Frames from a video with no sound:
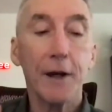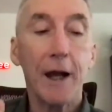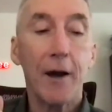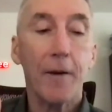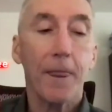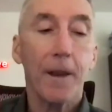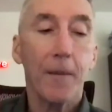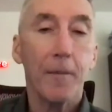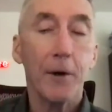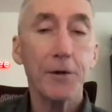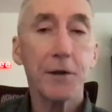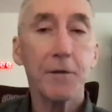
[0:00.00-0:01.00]
Now,
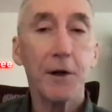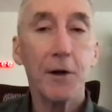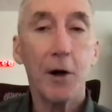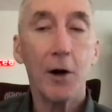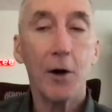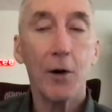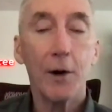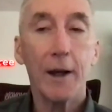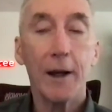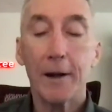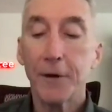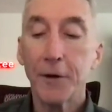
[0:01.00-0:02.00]
most of you know,
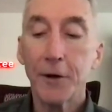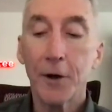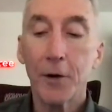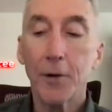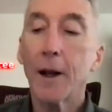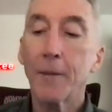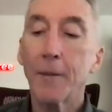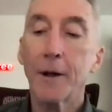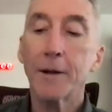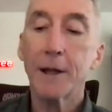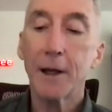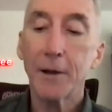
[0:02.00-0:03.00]
and if you don't, I'm going
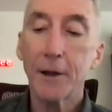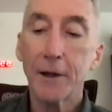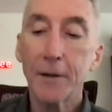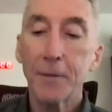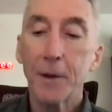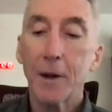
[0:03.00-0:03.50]
to tell you